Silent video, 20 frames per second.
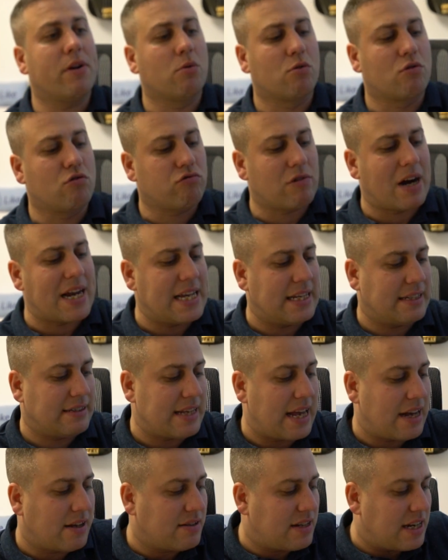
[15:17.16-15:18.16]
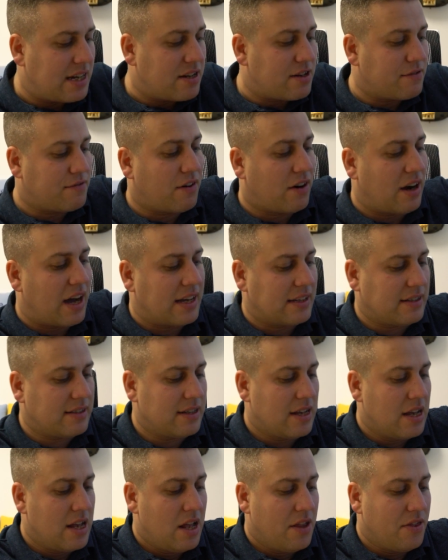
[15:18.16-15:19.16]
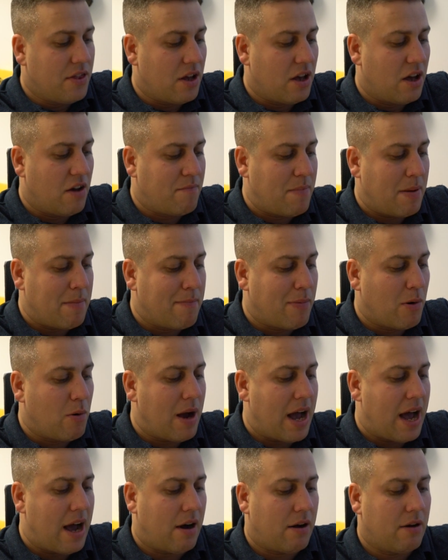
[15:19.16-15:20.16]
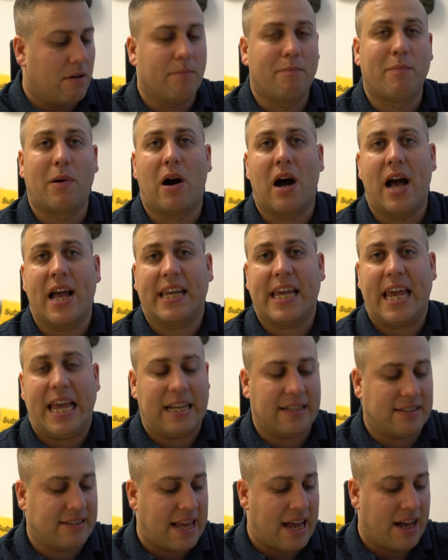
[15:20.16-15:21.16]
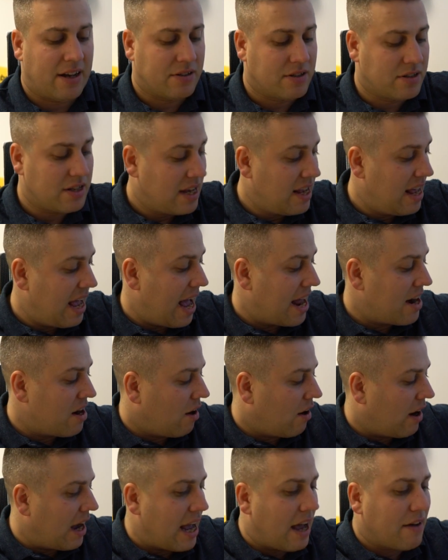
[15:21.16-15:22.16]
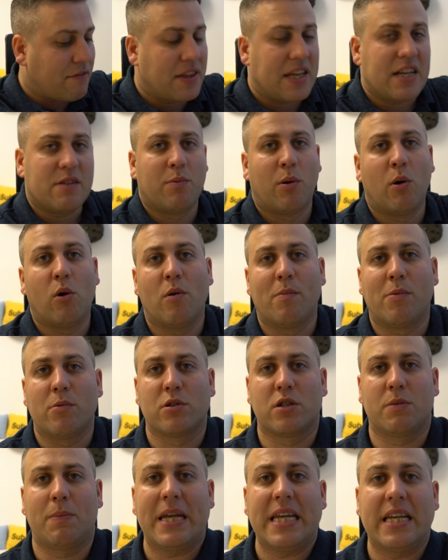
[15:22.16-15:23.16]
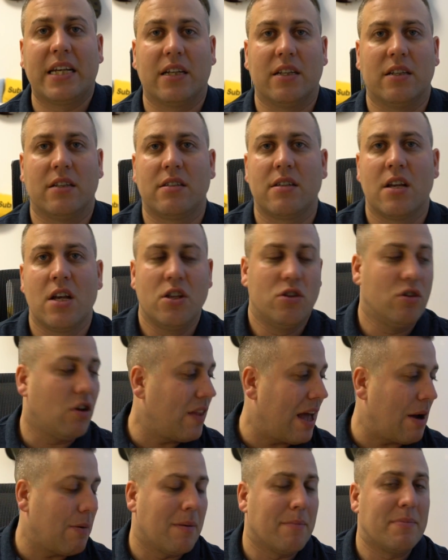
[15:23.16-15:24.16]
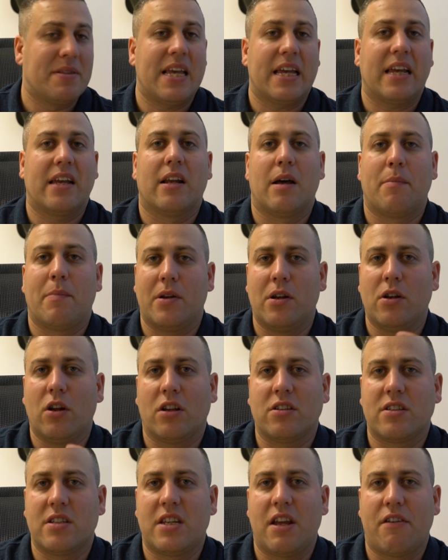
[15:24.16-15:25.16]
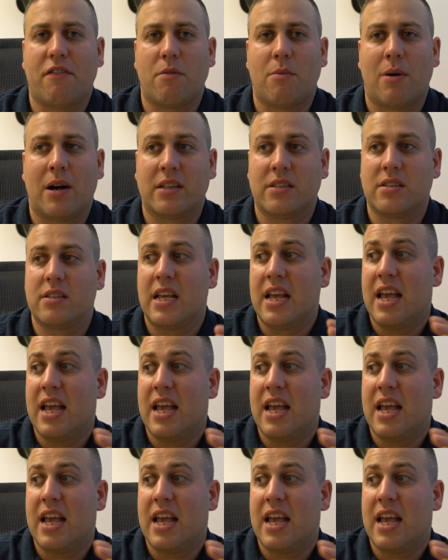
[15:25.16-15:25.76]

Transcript: great sounding device that have been brought out by KitSound. And I have these portable speakers, not that one particular, but lots of different ones.